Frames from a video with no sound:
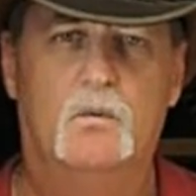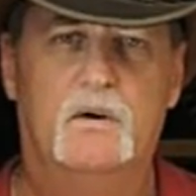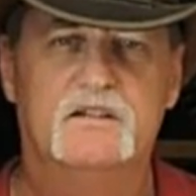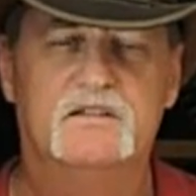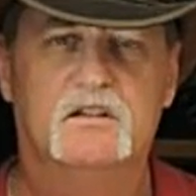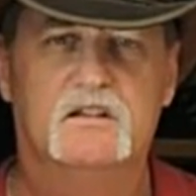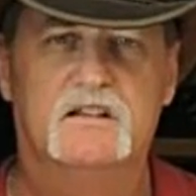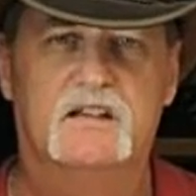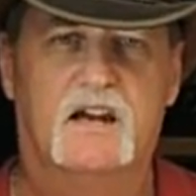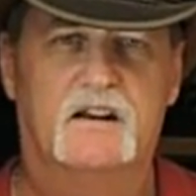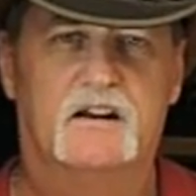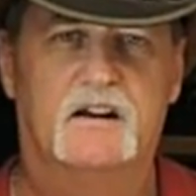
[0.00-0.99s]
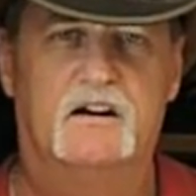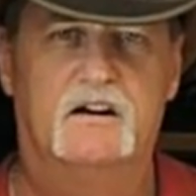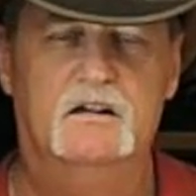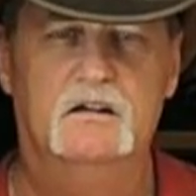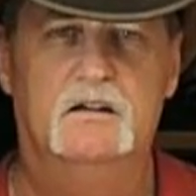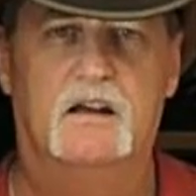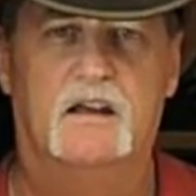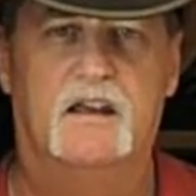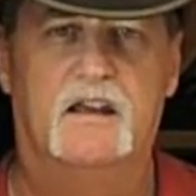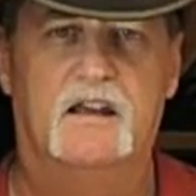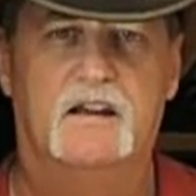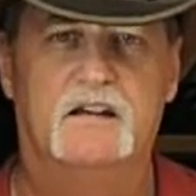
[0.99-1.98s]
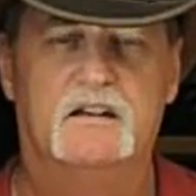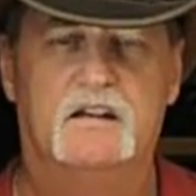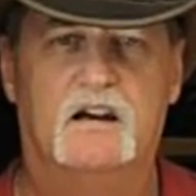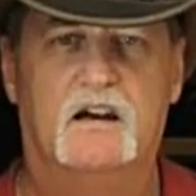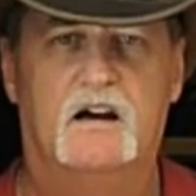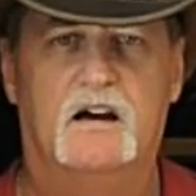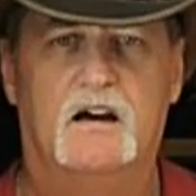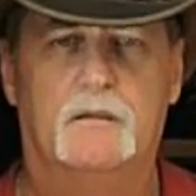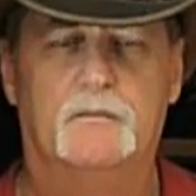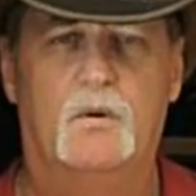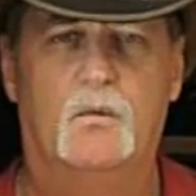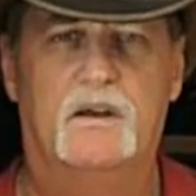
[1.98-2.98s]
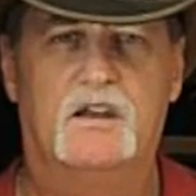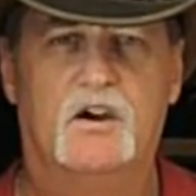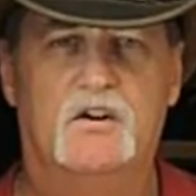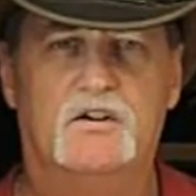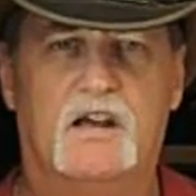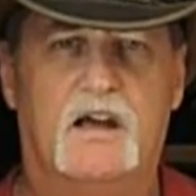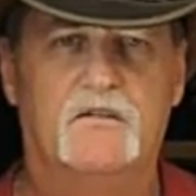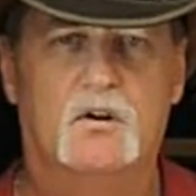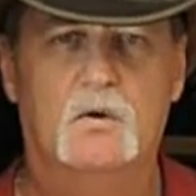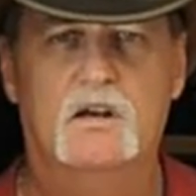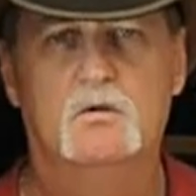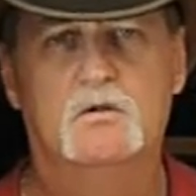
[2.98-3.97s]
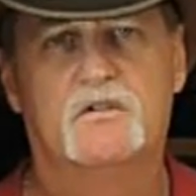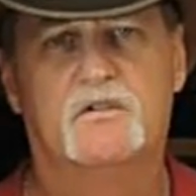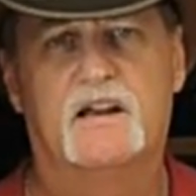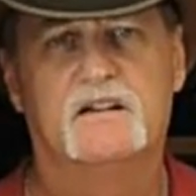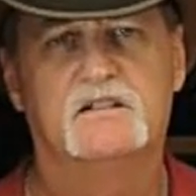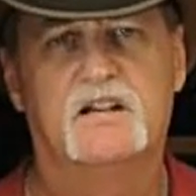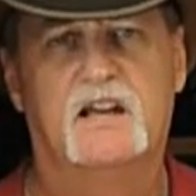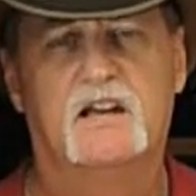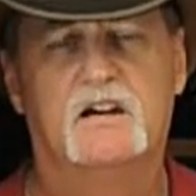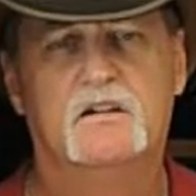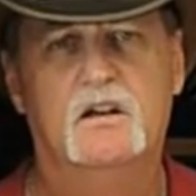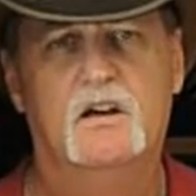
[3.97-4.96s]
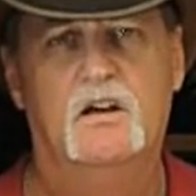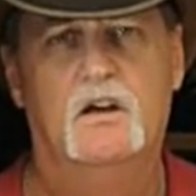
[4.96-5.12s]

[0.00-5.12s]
We're still in Kununurra and um, we're going to have a quick look around town.